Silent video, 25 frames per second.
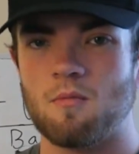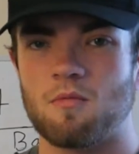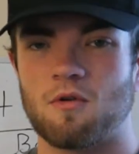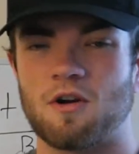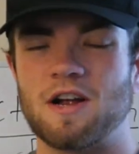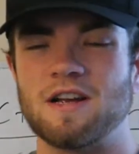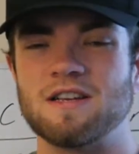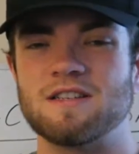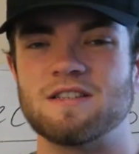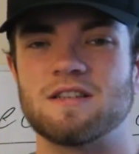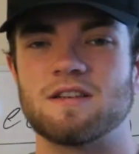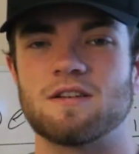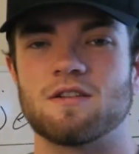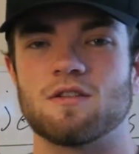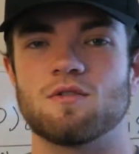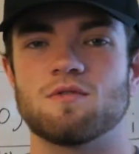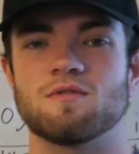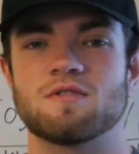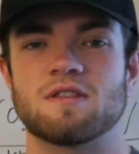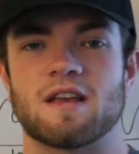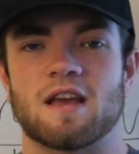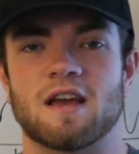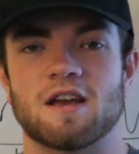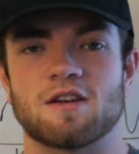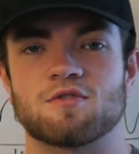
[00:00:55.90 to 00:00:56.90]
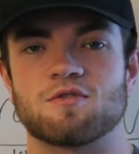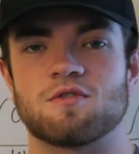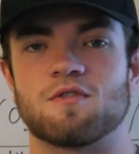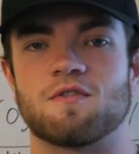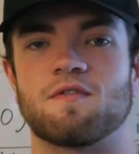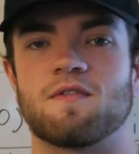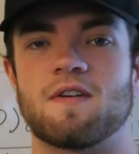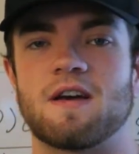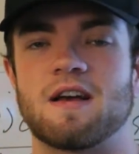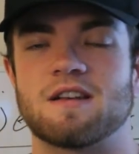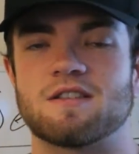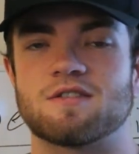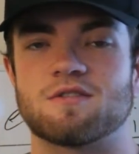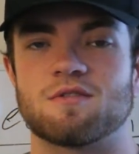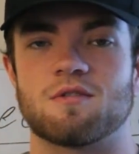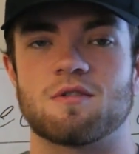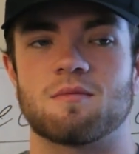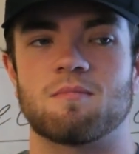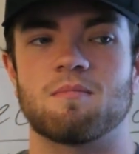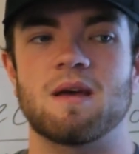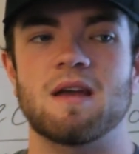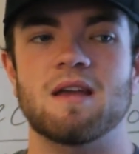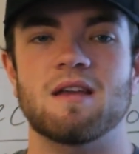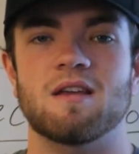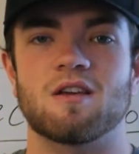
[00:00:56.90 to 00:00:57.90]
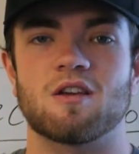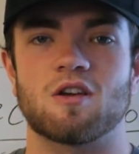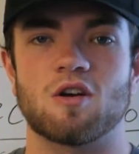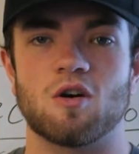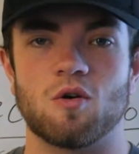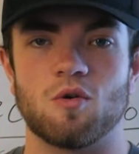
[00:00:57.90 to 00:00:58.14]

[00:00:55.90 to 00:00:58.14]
progressing to losing actual fat. So the main